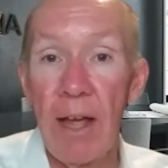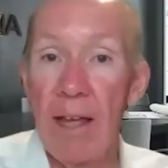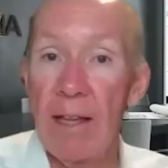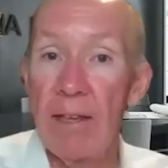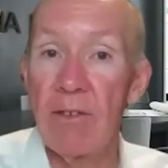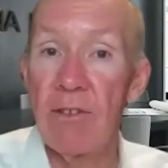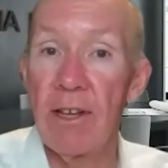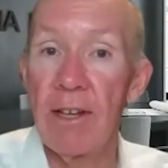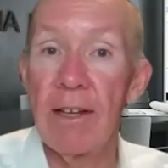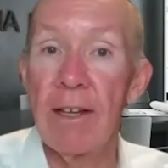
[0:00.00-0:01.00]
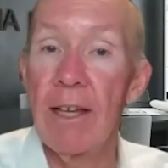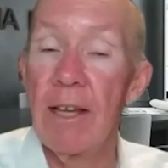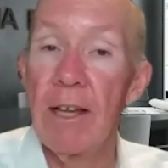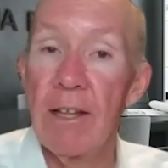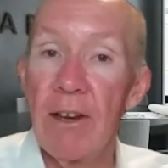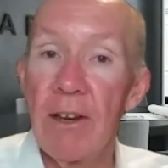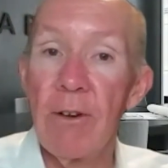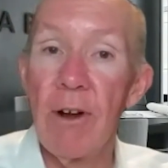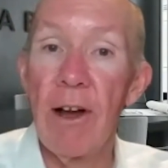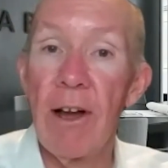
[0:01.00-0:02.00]
And,
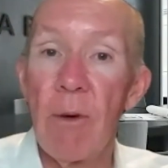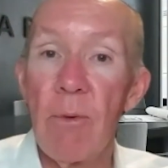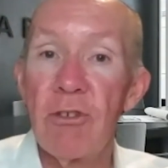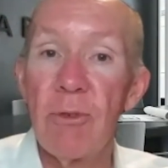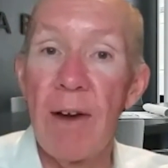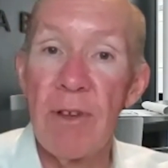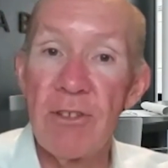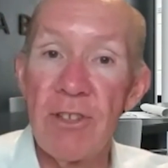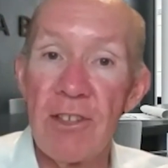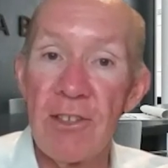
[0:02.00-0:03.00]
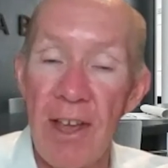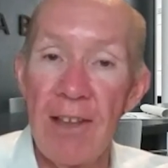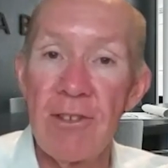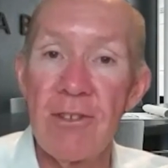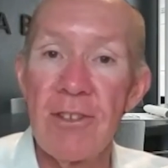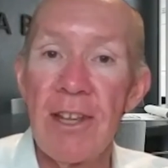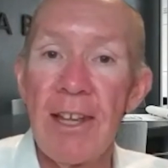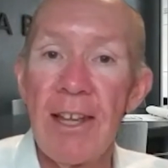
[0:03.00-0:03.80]
I wish you every success